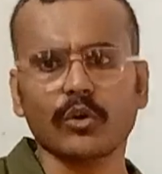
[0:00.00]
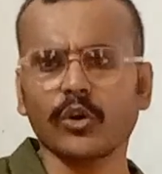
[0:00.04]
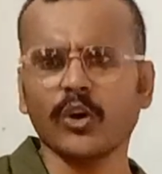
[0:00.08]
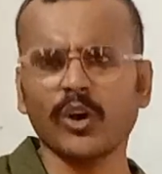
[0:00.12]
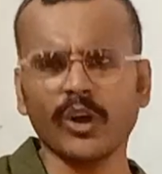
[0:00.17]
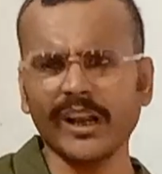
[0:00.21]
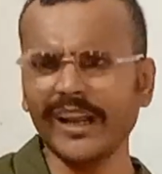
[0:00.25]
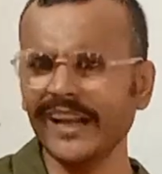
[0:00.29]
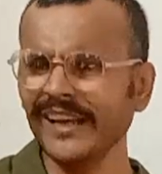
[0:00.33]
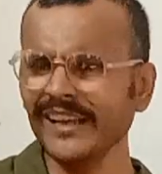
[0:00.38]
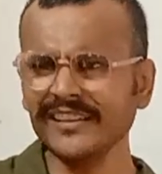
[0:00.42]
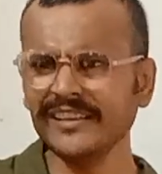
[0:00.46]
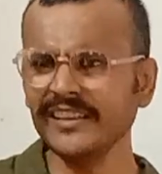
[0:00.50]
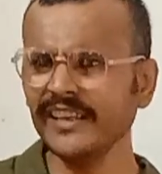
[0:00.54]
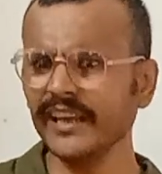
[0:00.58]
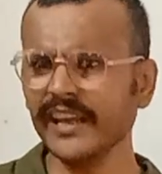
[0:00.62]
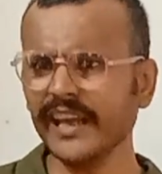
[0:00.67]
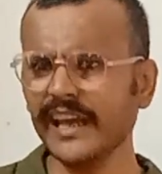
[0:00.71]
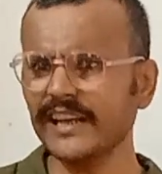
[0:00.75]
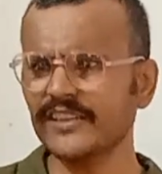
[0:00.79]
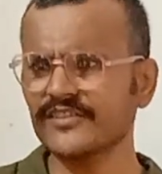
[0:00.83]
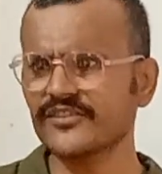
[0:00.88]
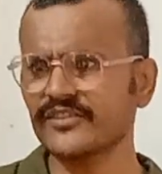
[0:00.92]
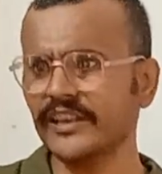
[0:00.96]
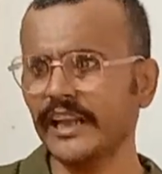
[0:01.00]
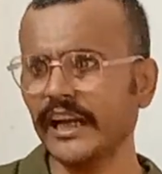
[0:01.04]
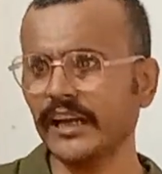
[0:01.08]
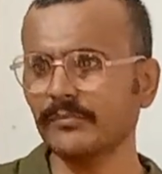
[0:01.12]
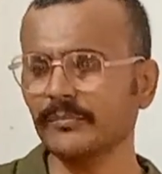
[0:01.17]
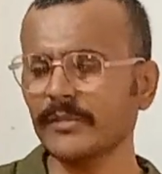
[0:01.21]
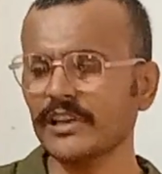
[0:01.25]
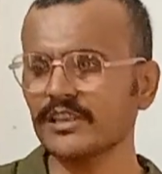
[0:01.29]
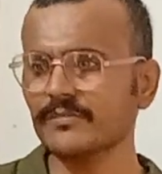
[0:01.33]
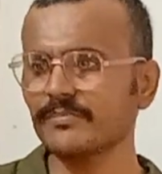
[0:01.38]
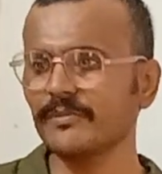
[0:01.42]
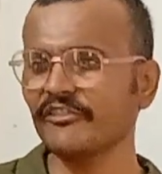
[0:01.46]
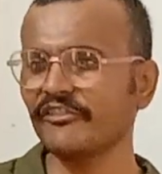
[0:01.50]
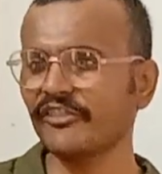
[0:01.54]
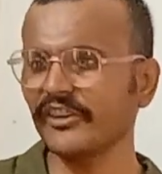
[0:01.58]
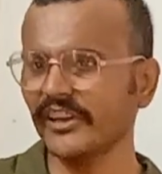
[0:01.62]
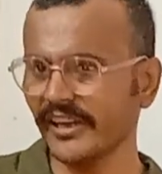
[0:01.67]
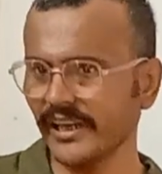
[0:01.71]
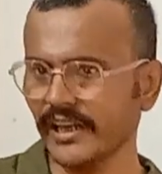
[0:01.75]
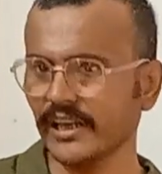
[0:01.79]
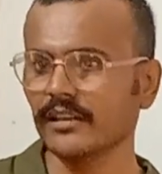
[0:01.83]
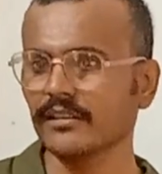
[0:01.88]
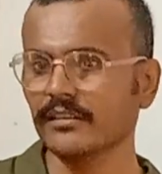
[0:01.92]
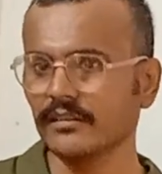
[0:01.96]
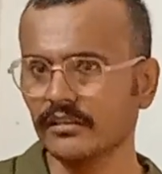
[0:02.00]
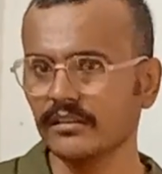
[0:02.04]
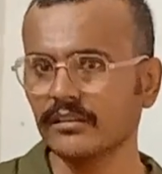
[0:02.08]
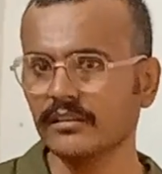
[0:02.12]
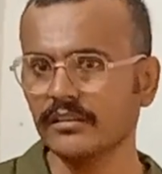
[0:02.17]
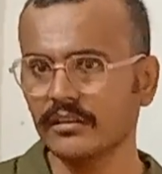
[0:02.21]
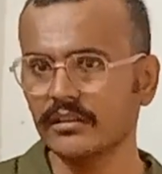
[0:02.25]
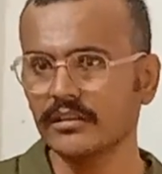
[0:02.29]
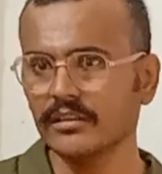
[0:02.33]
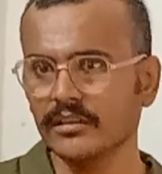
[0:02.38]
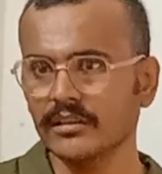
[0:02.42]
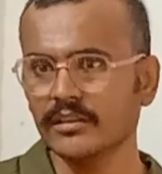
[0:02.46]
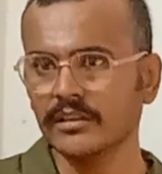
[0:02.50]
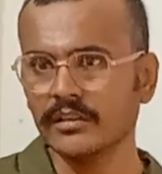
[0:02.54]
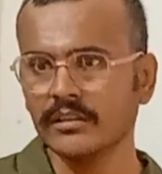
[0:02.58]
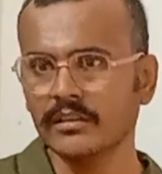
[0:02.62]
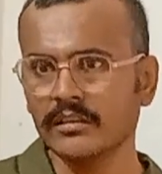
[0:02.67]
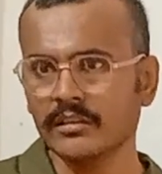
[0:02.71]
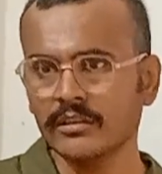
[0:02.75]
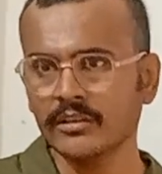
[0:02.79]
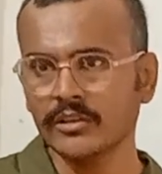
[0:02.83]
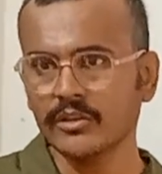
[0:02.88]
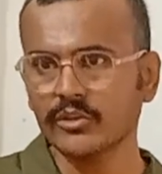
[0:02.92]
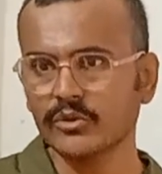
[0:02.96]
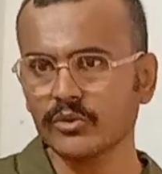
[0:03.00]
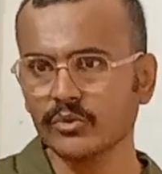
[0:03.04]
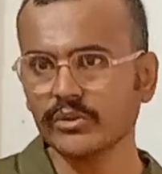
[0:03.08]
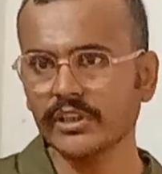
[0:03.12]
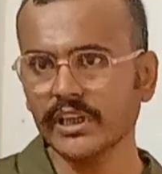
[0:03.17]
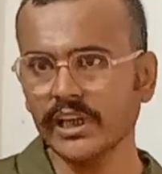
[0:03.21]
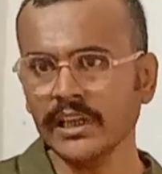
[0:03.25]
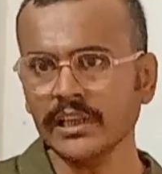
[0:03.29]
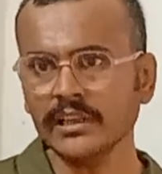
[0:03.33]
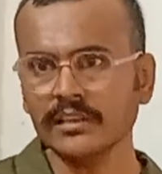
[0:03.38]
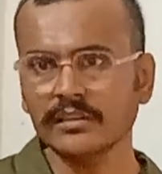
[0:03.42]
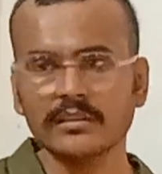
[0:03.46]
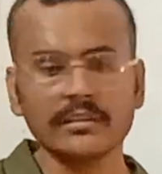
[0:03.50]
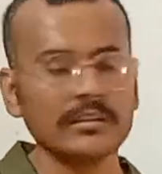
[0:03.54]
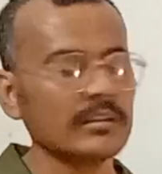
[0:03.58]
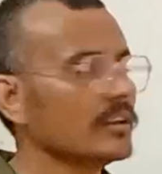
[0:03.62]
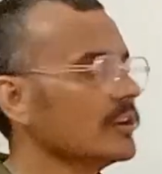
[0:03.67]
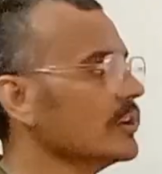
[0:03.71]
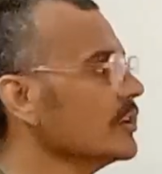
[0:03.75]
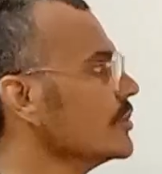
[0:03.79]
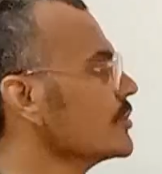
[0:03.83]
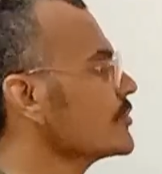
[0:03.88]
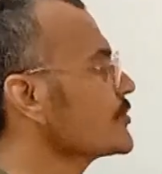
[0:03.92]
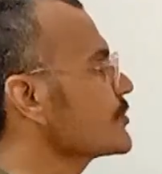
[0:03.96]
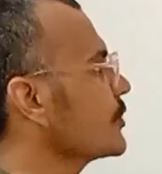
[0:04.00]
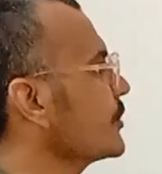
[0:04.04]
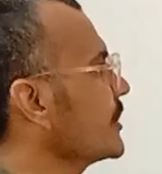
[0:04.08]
or anything else that must be fitting to the. So